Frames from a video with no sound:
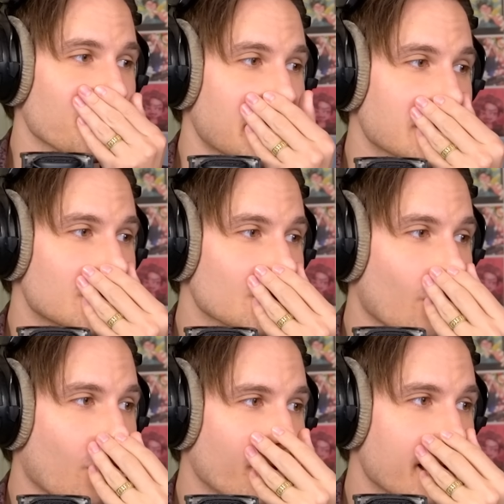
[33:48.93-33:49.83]
That is,
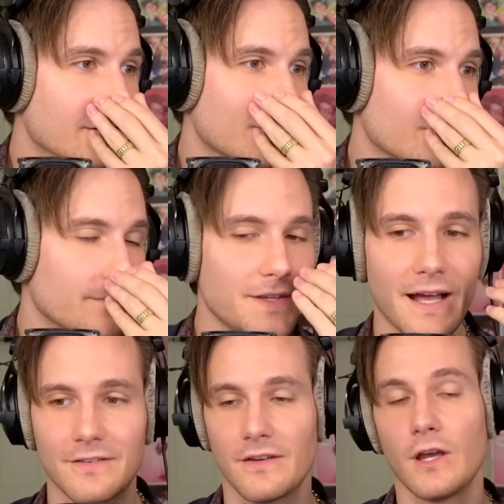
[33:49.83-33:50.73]
oh yes.
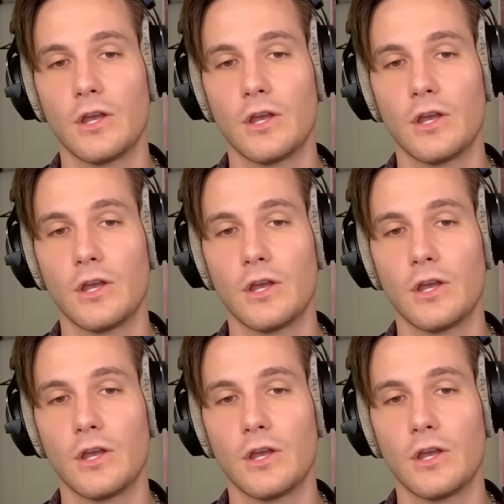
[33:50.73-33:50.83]
Yes,